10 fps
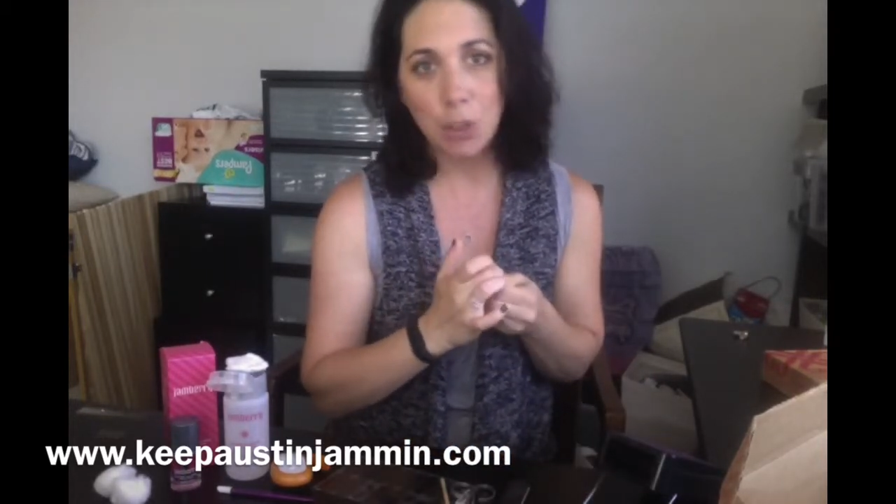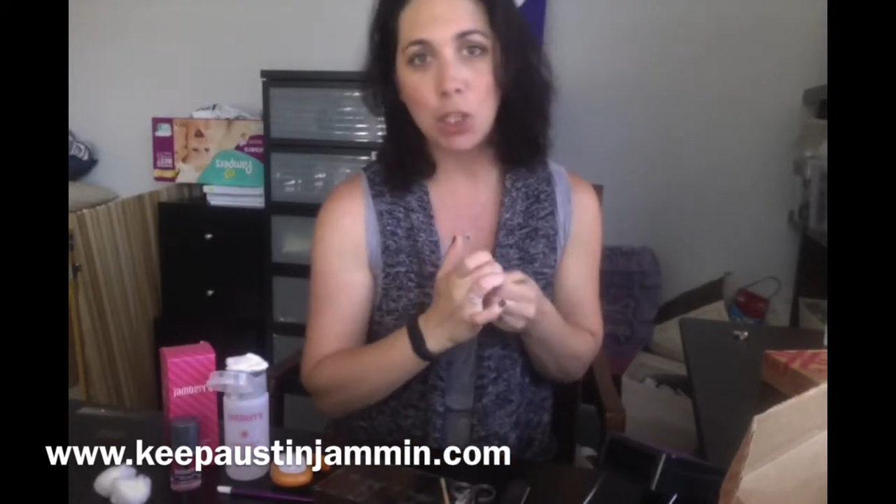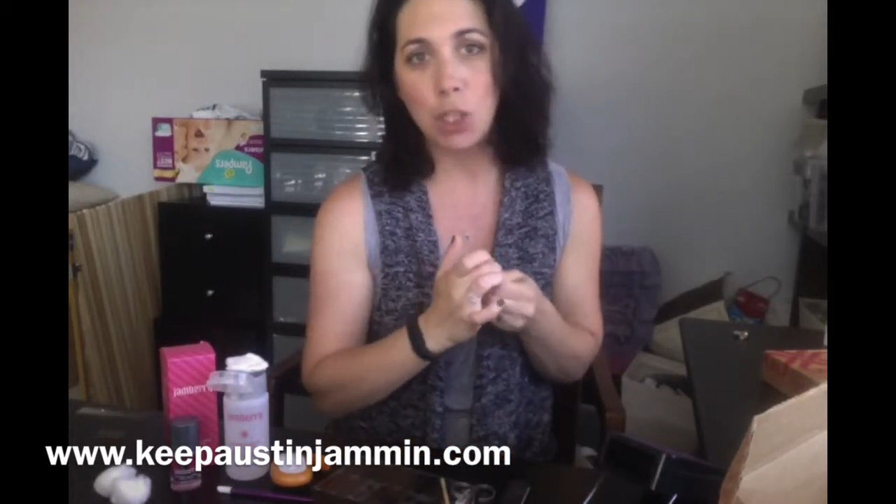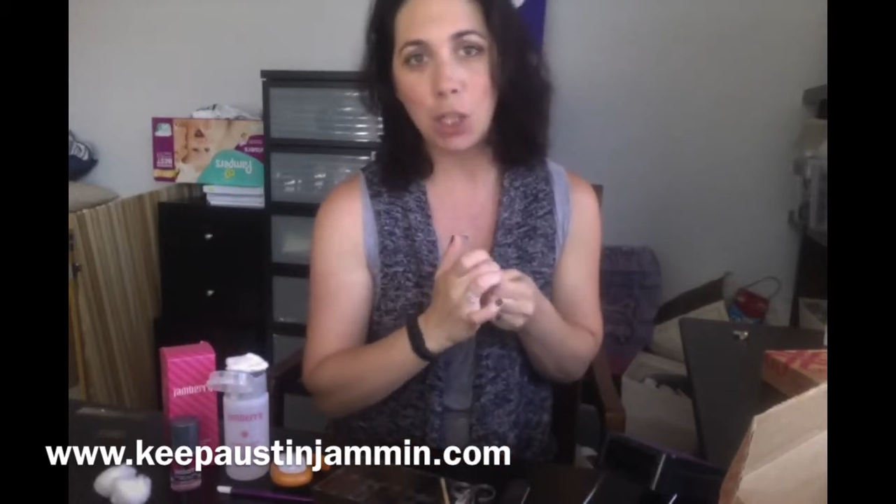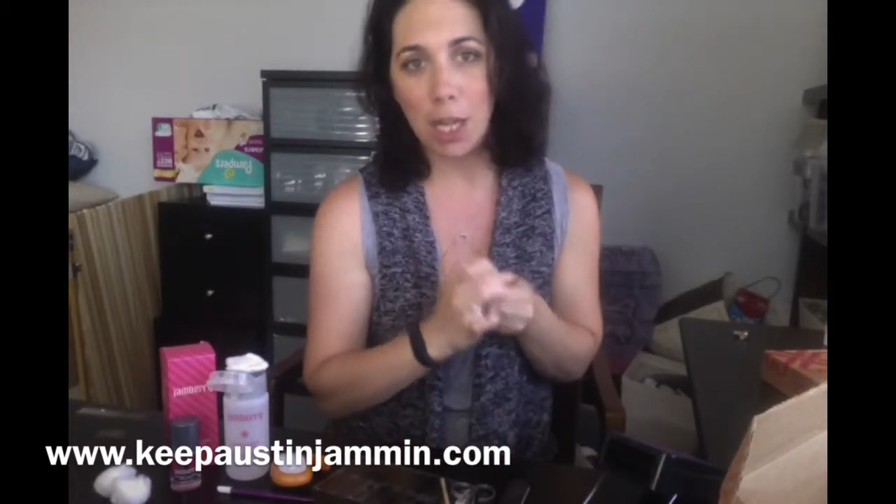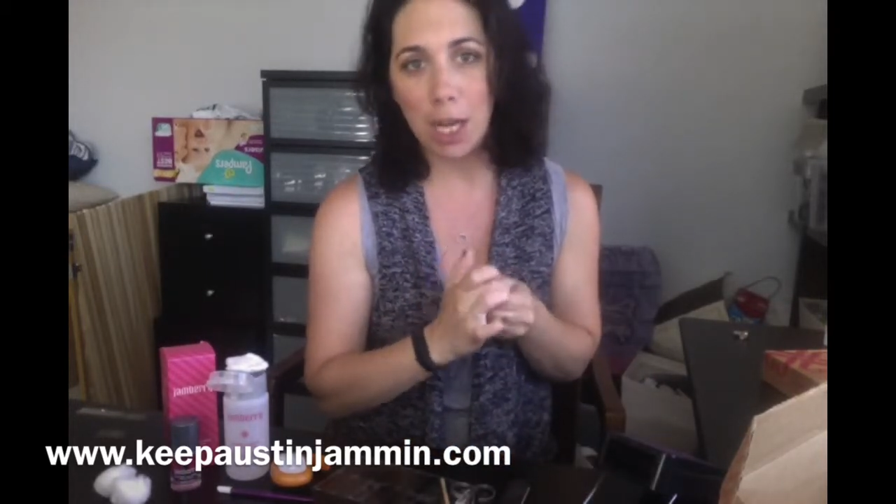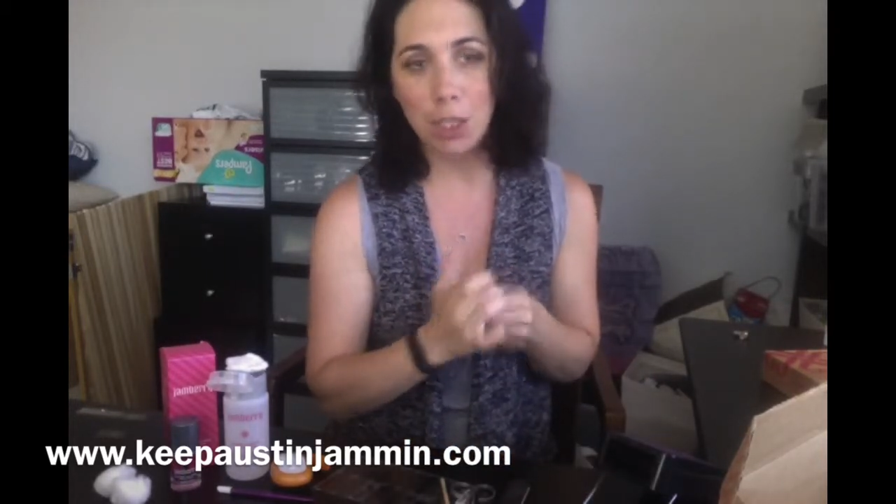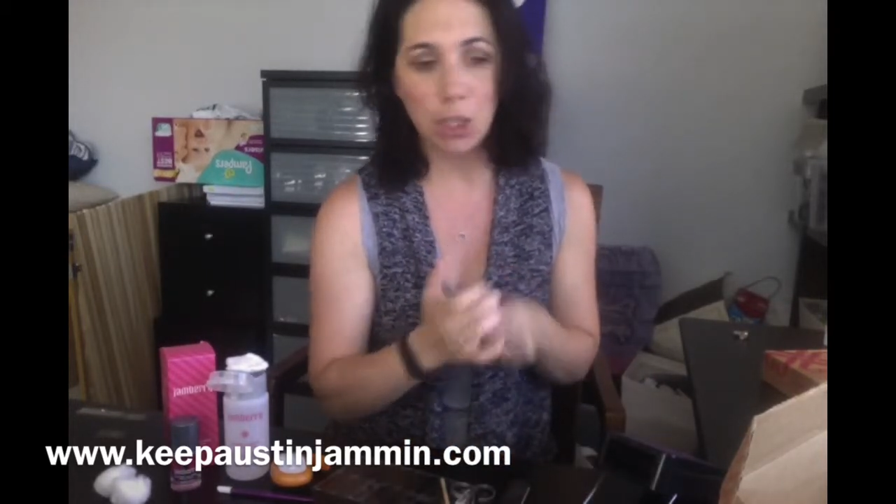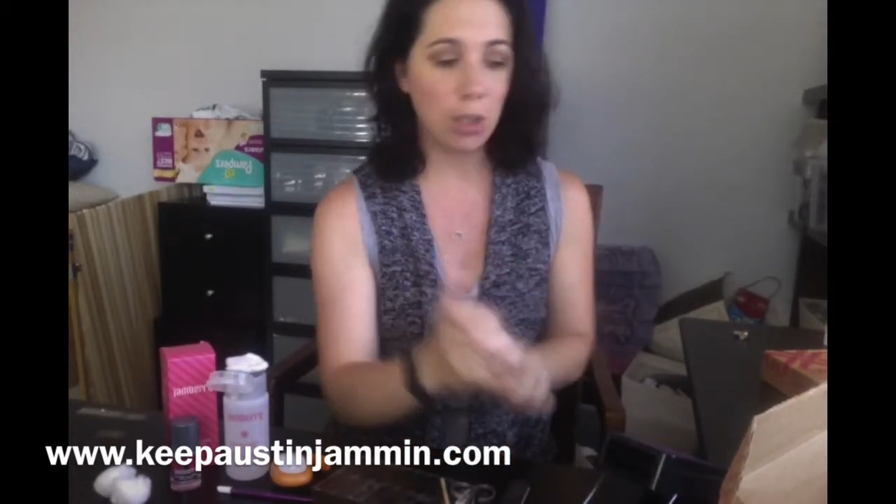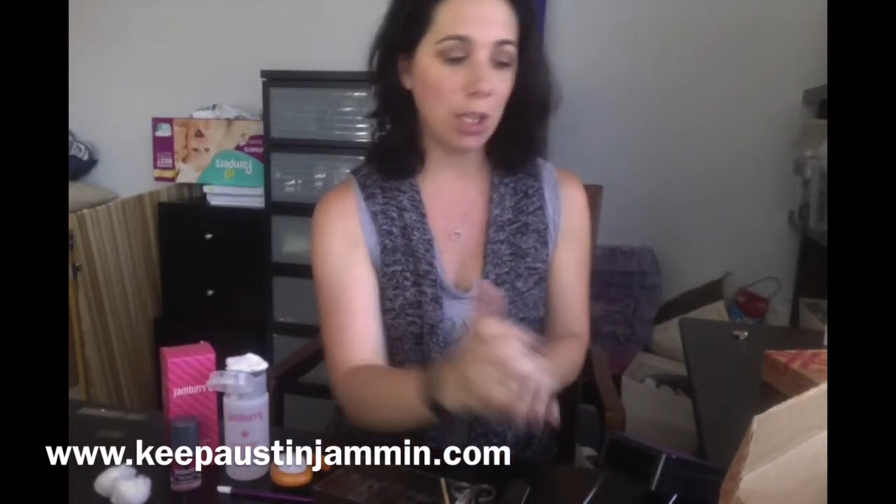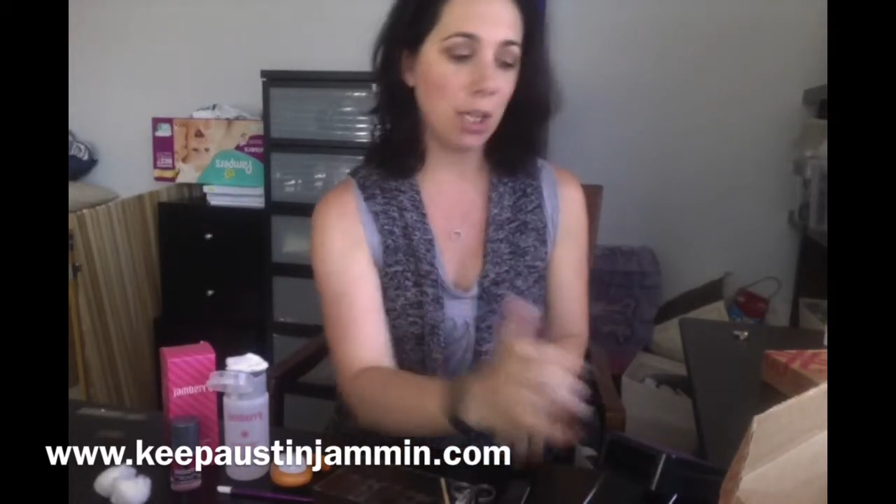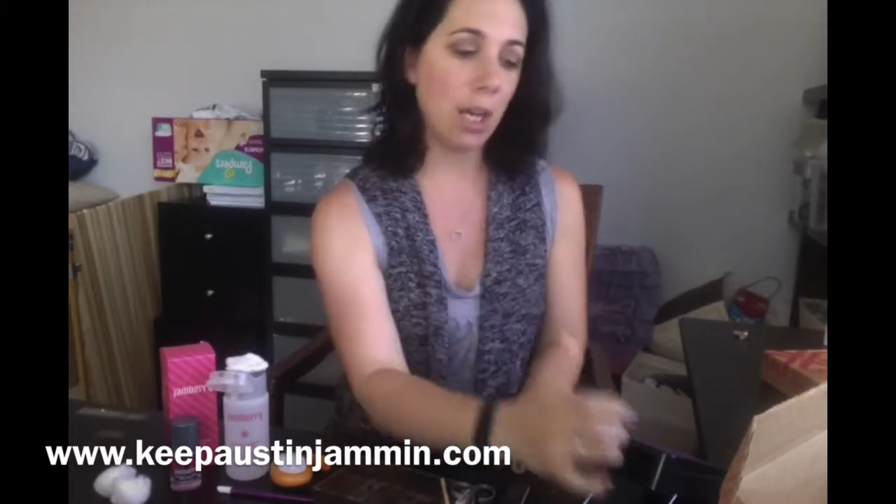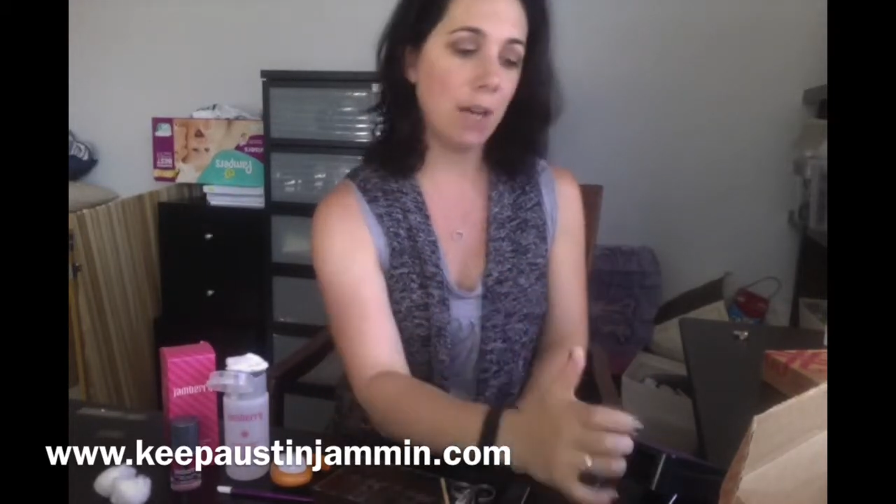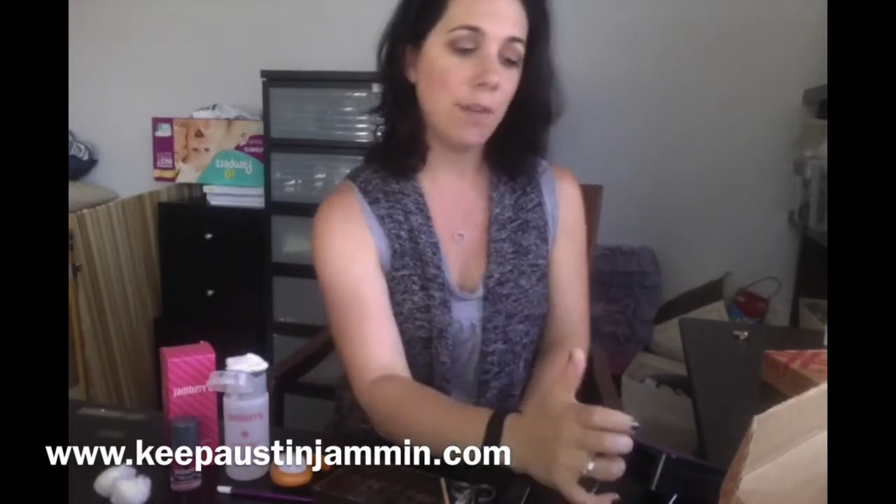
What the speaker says: turning it on, turning it off.